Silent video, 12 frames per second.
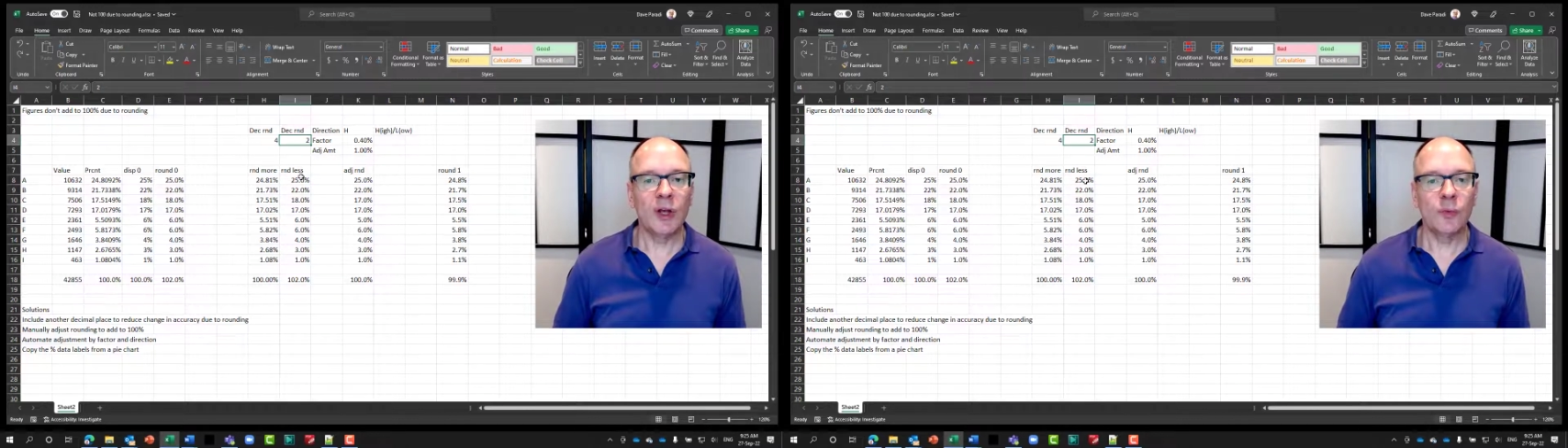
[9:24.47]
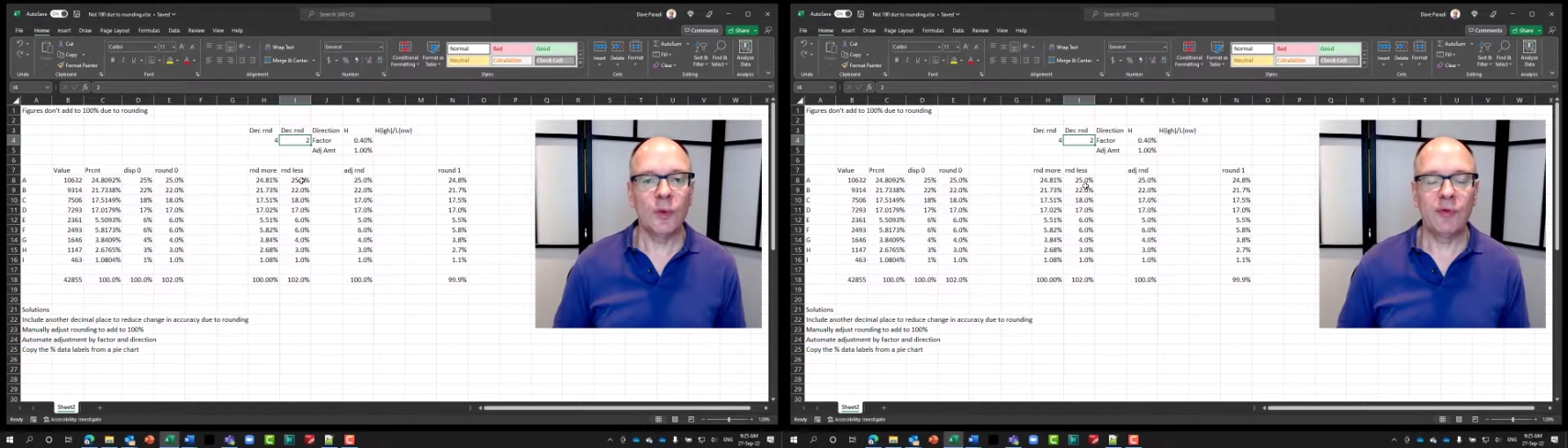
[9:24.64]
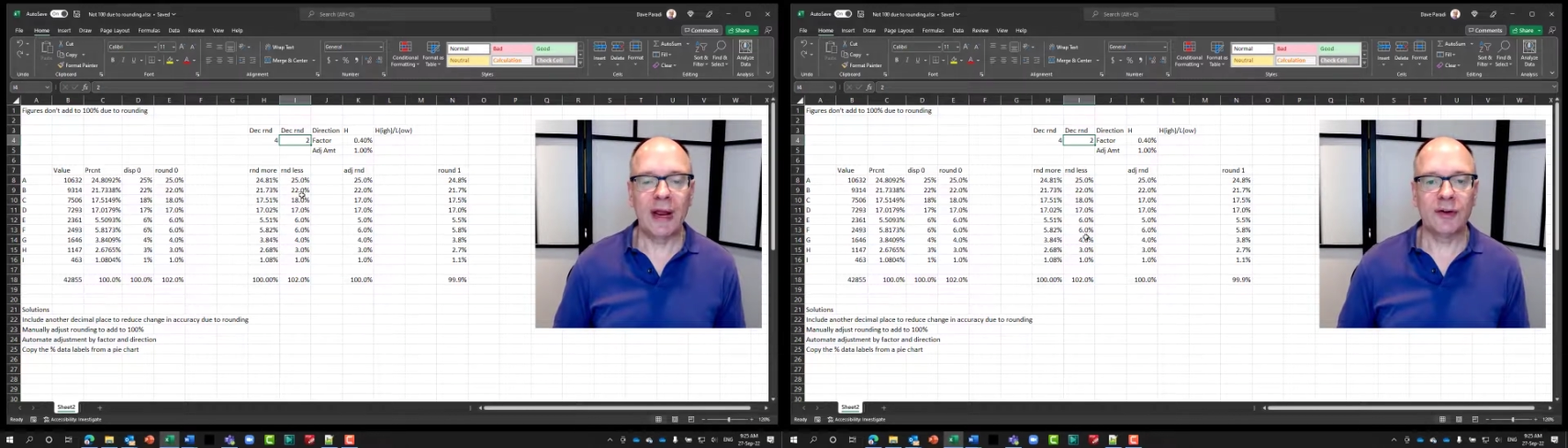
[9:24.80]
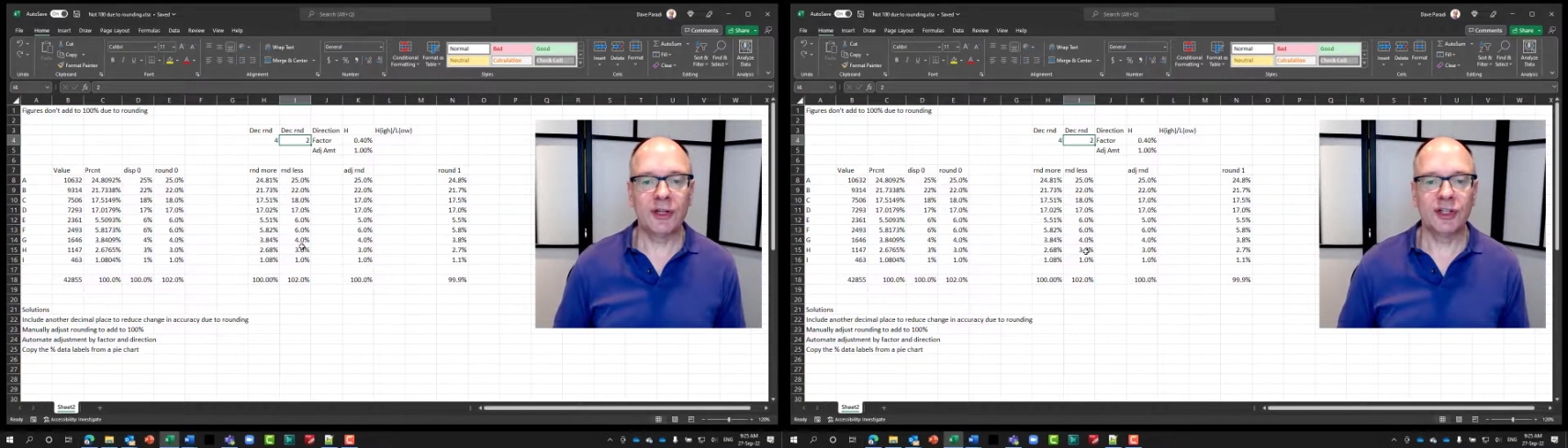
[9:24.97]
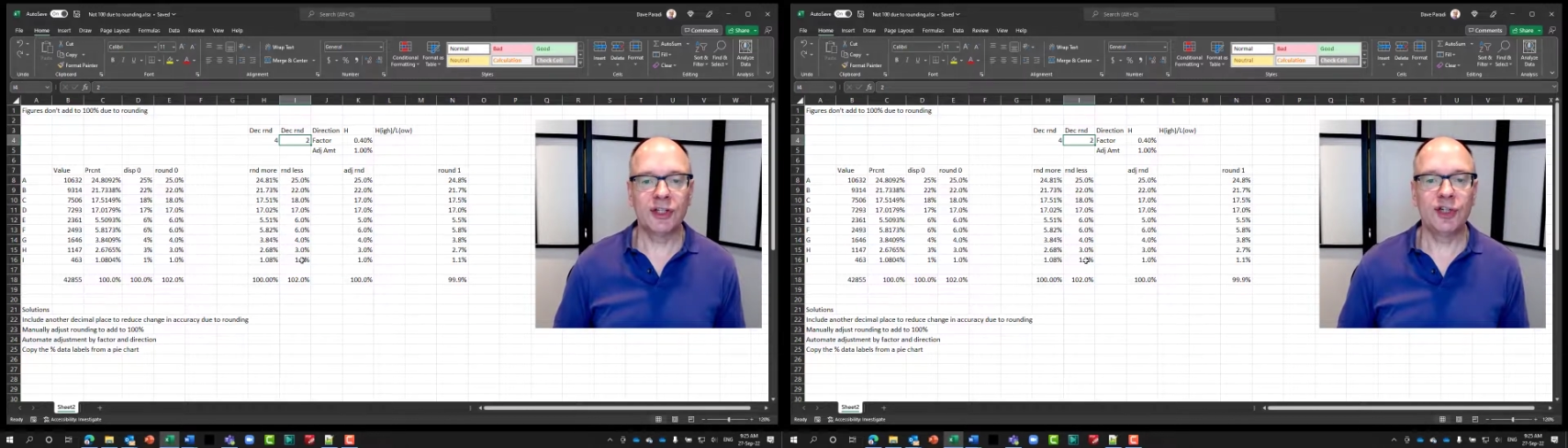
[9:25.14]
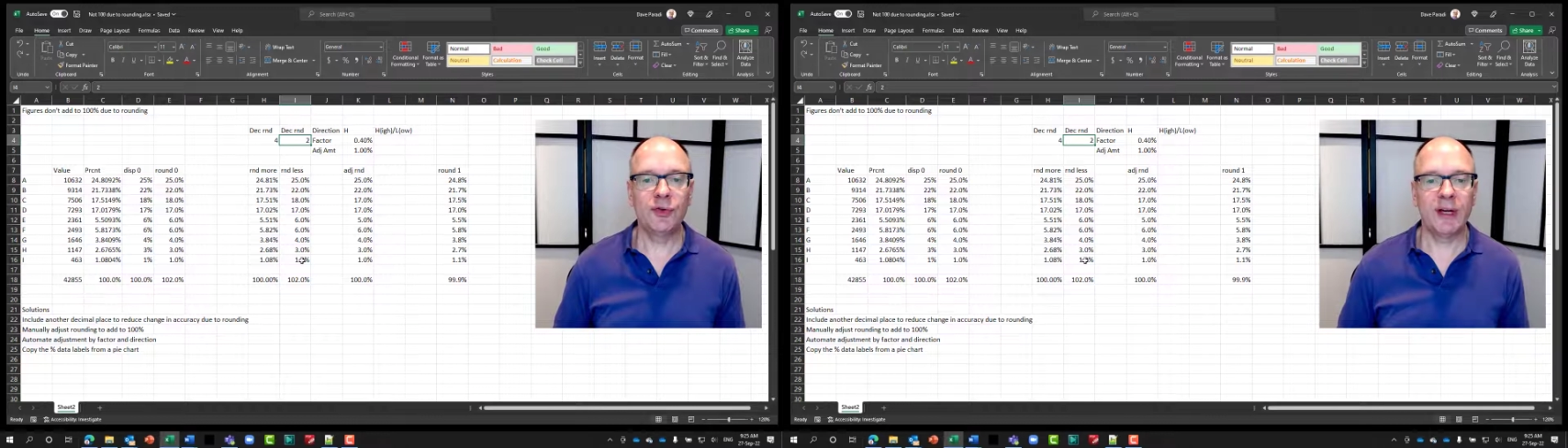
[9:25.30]
we round it
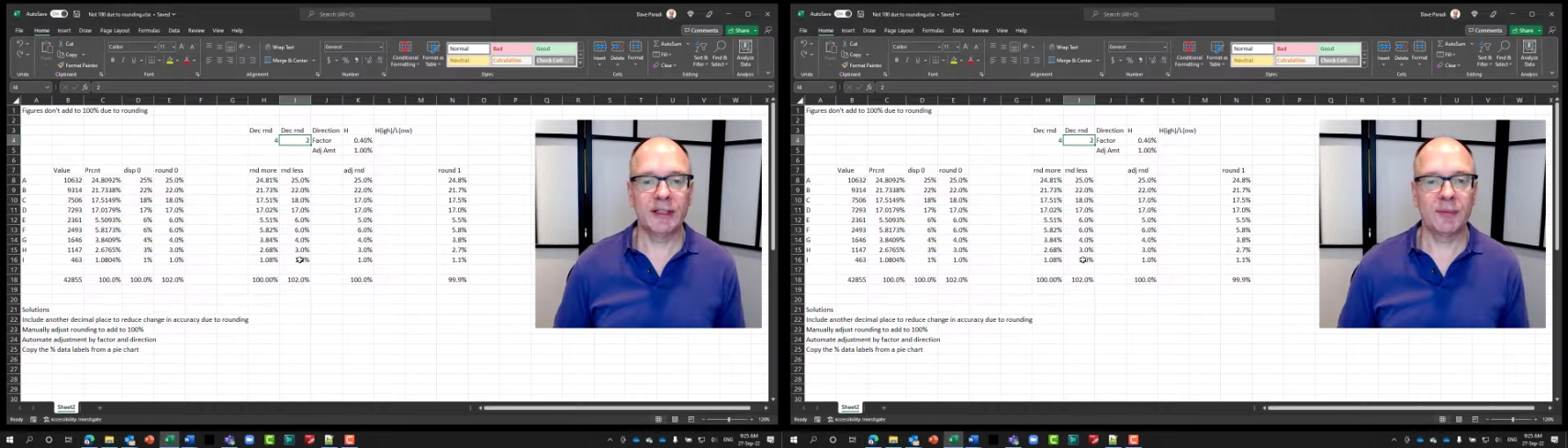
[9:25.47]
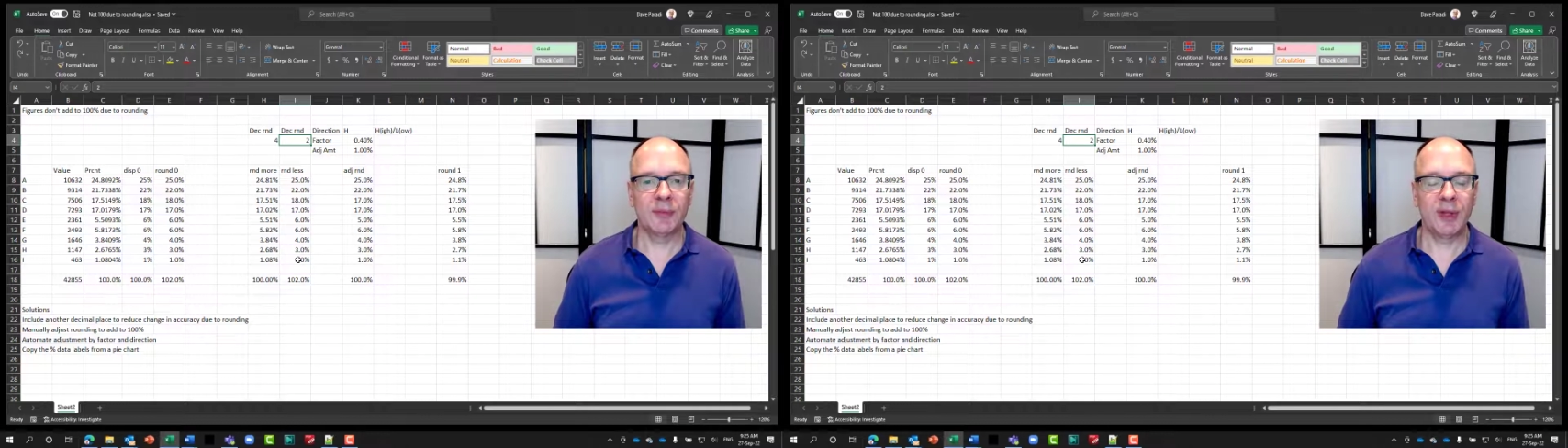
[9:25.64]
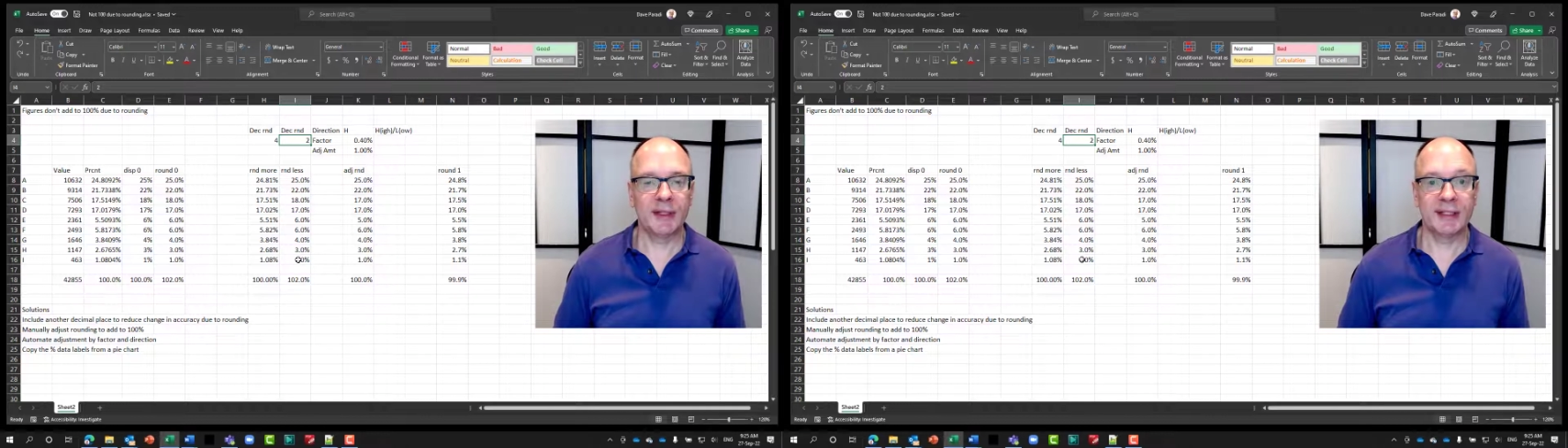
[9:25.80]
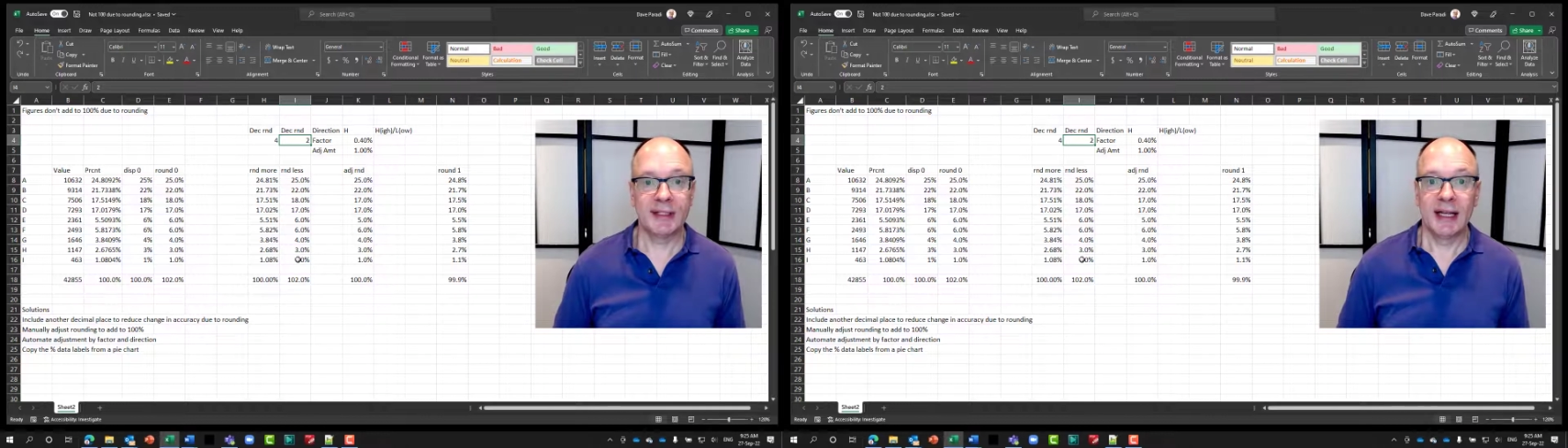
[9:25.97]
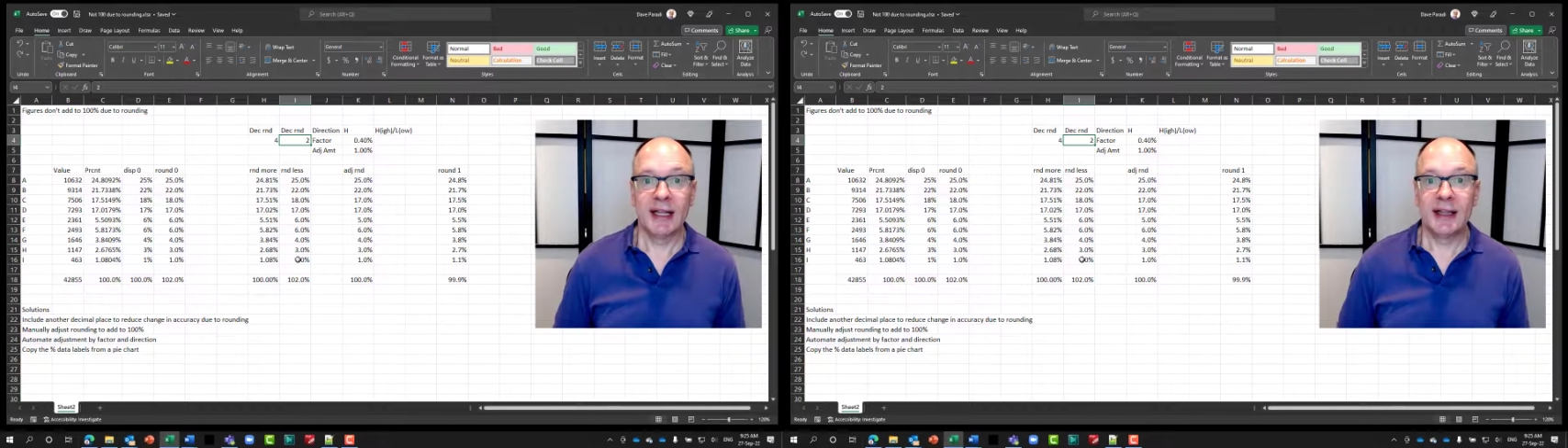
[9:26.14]
to 2 decimal places.